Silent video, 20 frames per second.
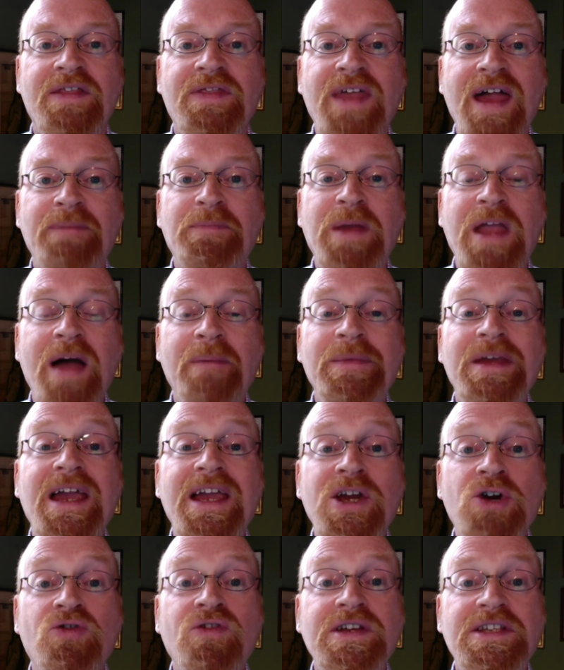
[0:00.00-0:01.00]
they're becoming
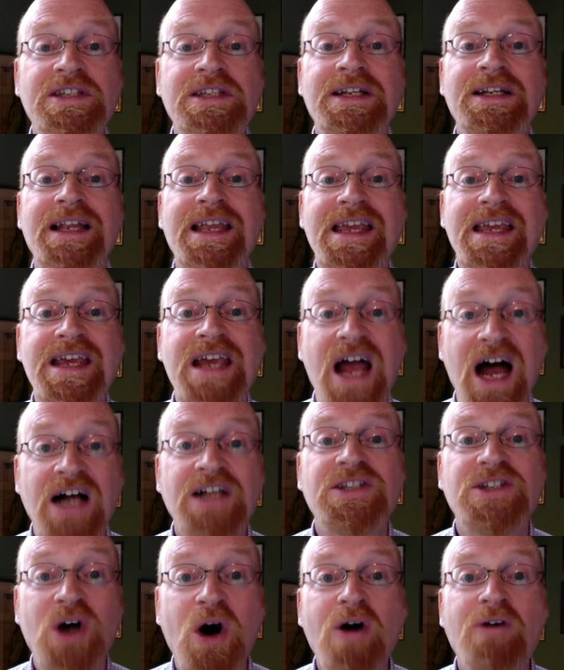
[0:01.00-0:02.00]
increasingly
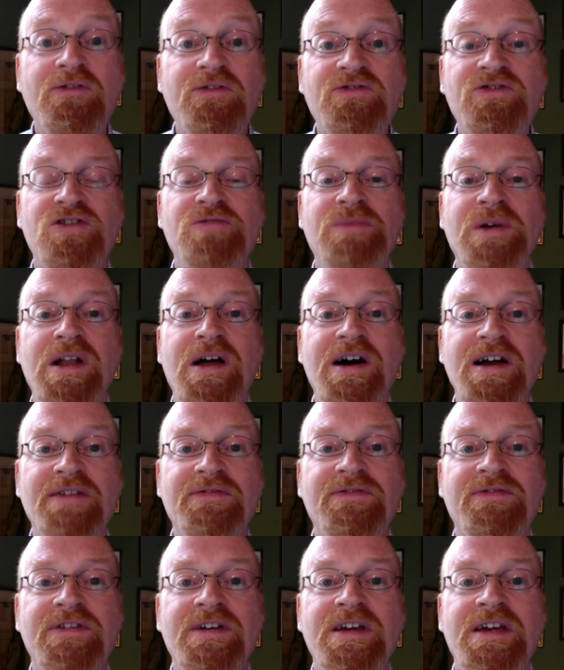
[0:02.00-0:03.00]
cut off from
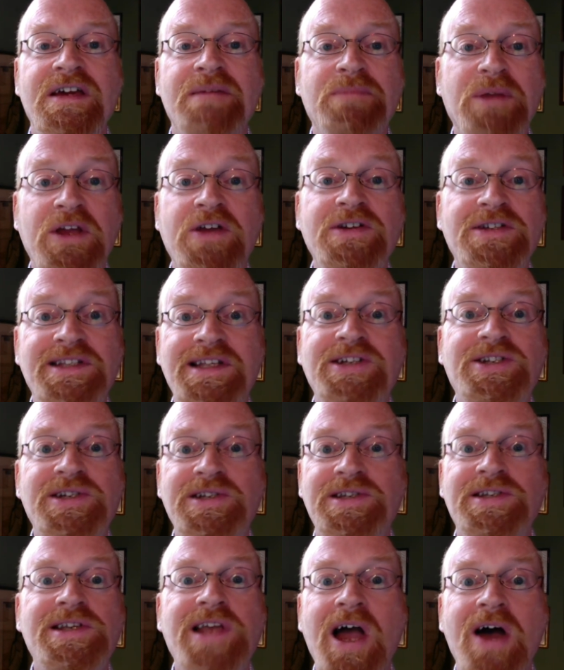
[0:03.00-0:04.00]
life because they're
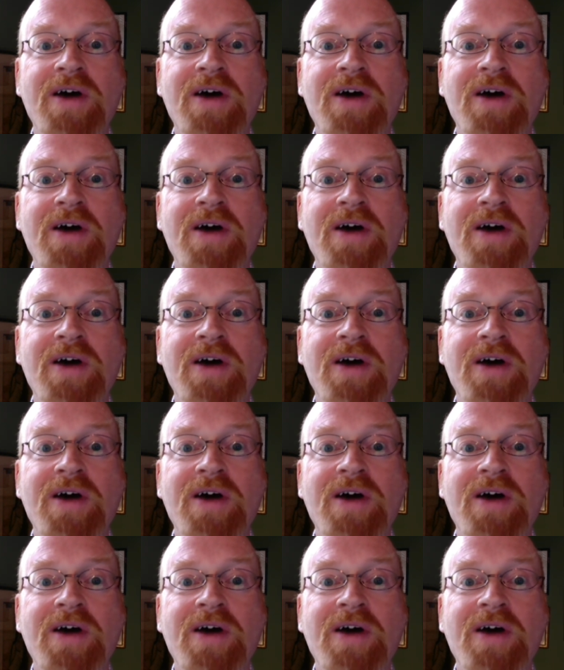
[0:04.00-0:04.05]
just